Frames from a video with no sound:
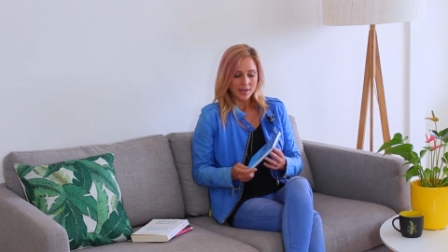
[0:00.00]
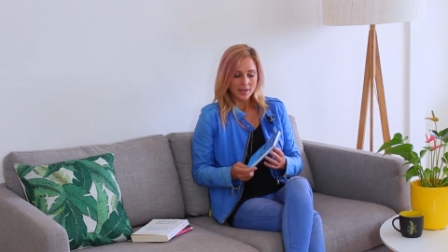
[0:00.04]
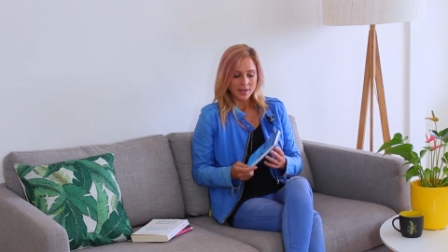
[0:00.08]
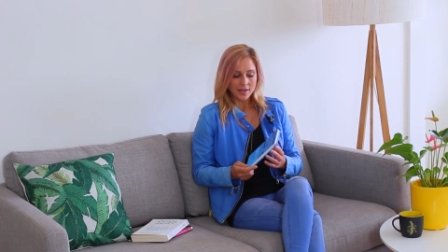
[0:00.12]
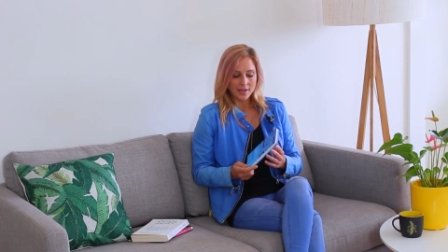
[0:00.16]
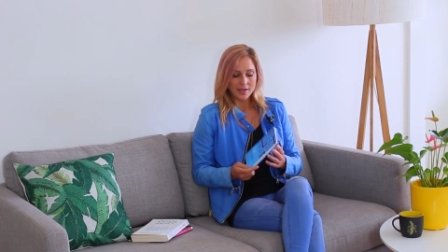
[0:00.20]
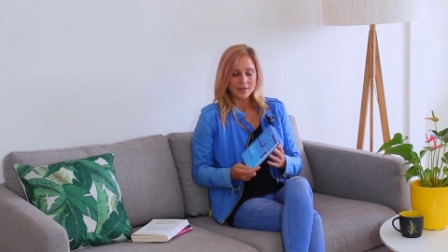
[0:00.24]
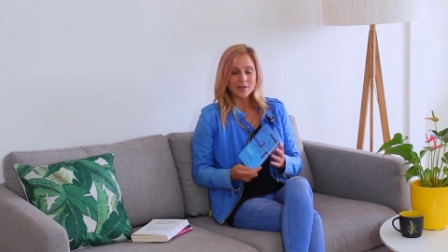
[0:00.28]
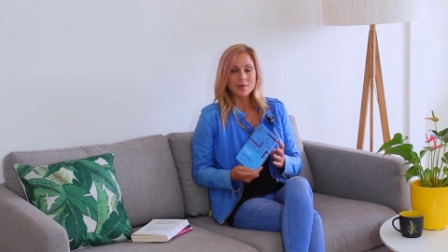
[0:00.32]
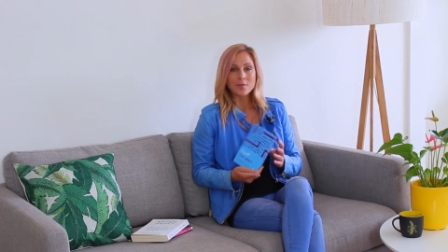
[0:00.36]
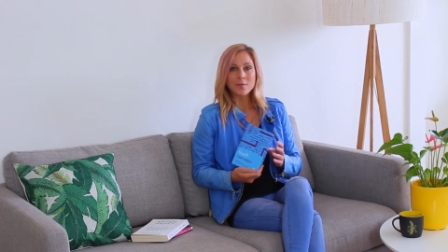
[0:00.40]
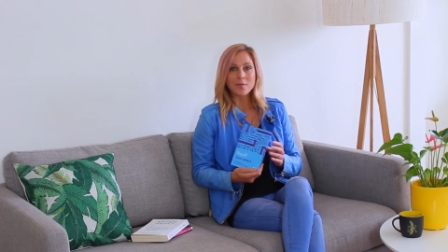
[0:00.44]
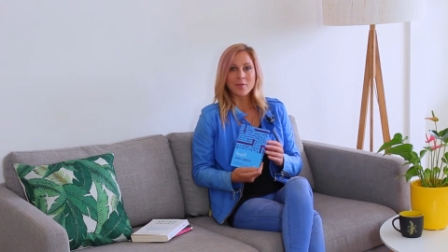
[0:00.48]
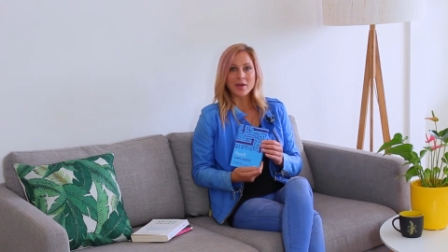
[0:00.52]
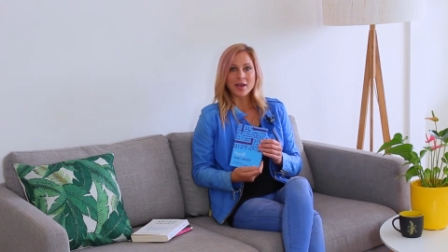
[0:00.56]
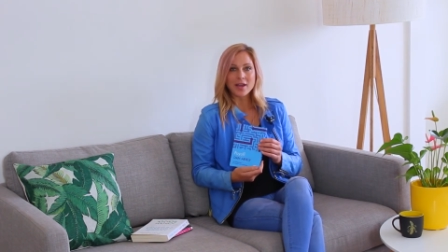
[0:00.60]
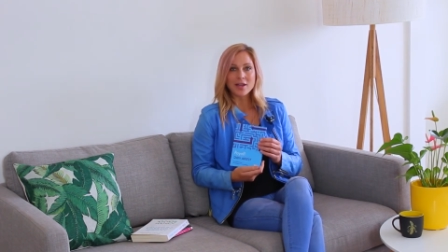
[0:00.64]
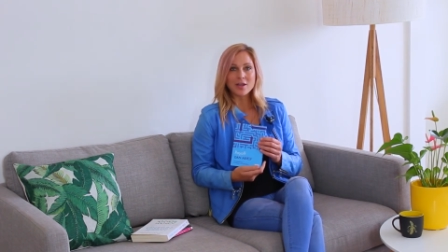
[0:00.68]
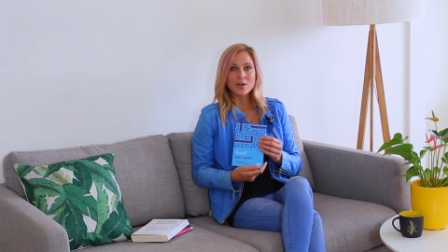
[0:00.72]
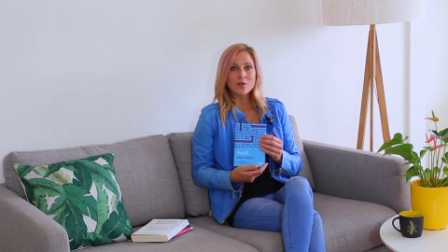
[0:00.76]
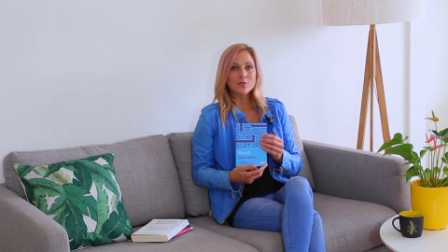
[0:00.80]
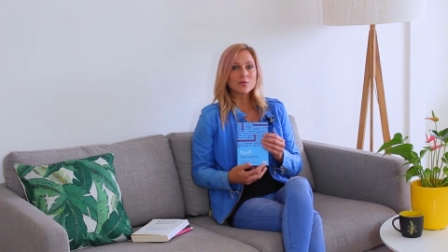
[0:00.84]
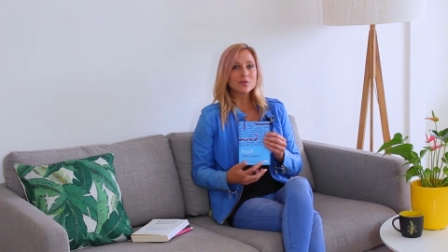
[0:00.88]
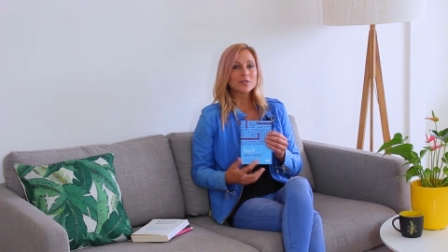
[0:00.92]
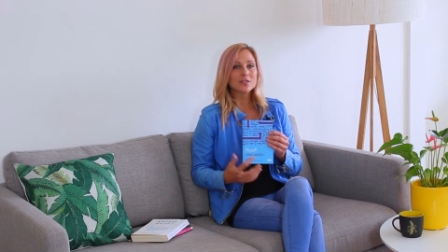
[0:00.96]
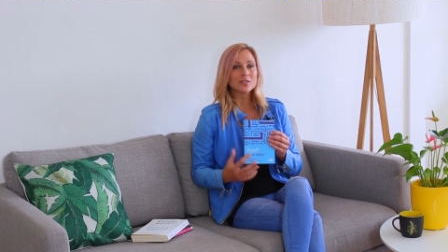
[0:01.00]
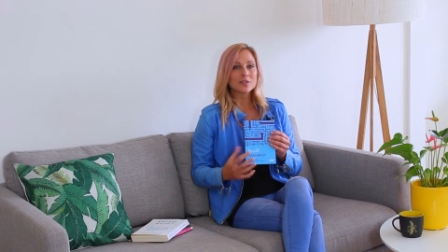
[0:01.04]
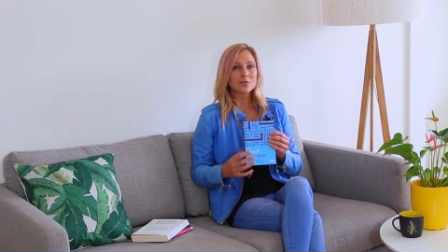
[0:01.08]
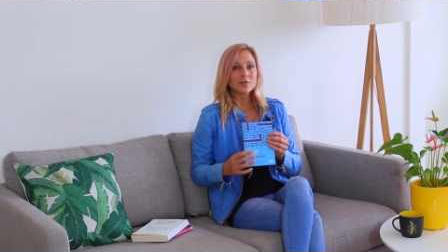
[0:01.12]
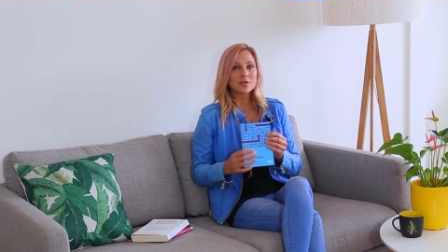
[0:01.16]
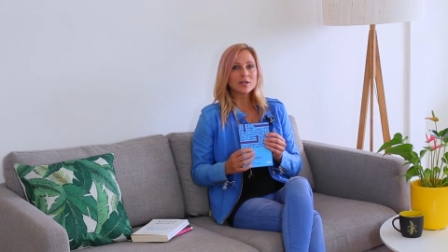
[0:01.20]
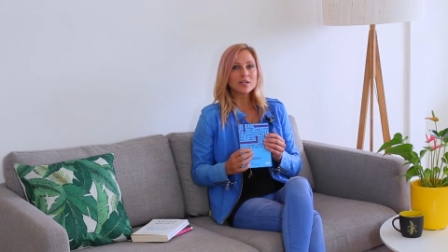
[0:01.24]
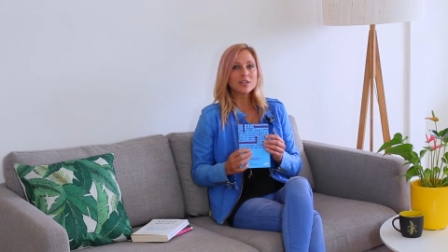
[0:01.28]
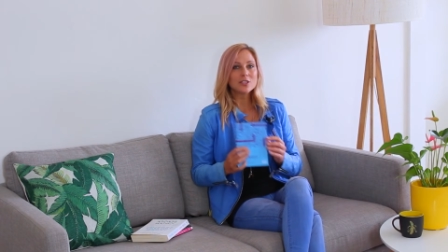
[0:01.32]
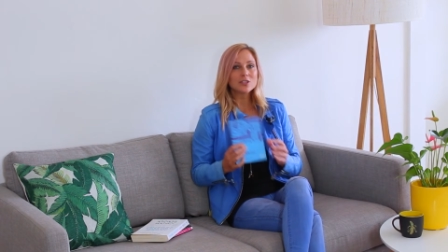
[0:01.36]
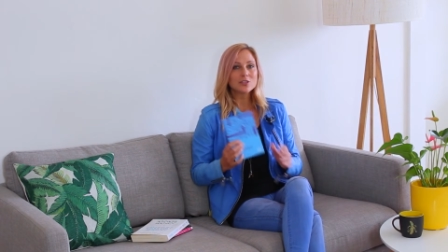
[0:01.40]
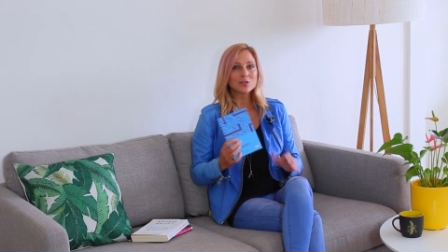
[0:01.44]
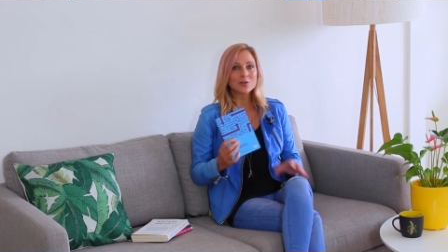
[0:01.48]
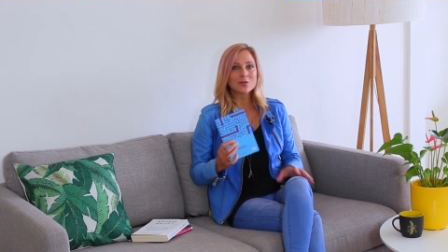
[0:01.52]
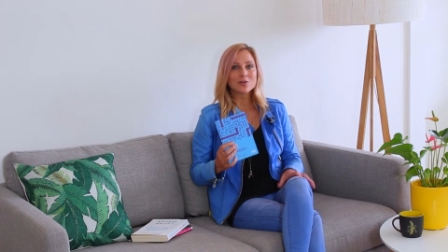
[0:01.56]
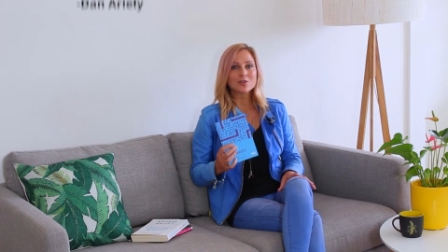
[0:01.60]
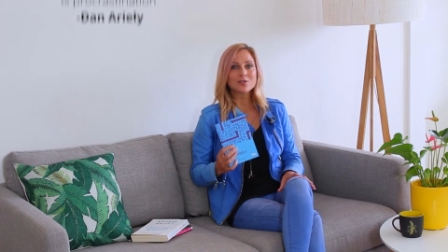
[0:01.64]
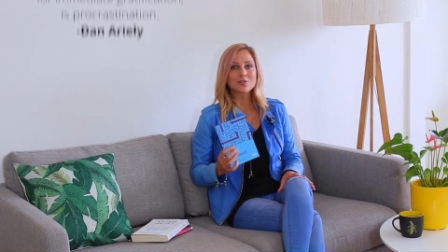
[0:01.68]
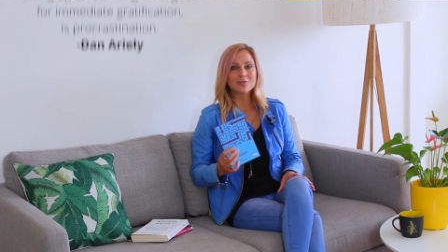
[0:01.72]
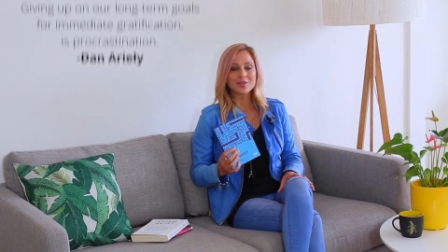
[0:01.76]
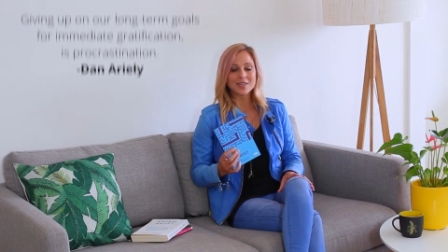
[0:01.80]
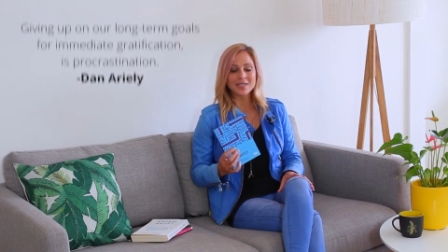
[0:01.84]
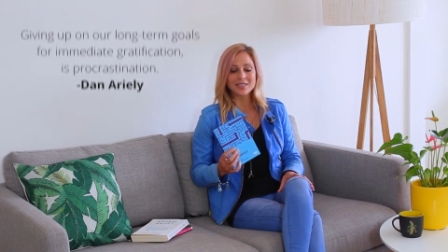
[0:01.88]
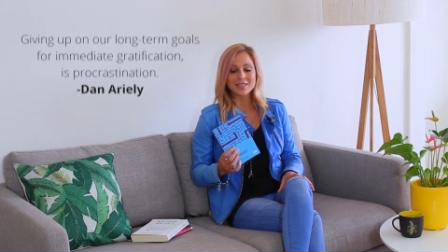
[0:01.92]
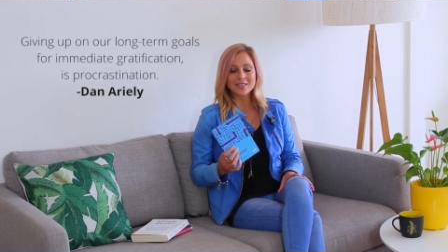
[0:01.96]
In Payoff it's a really
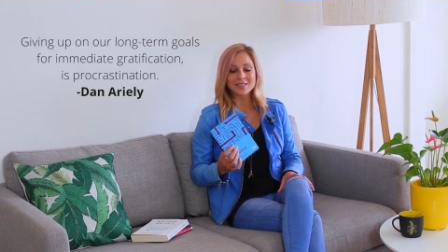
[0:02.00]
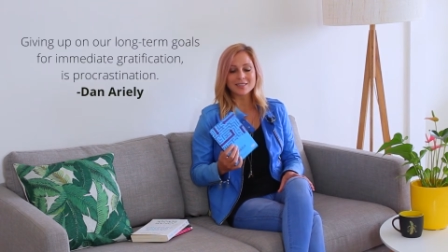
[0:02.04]
short read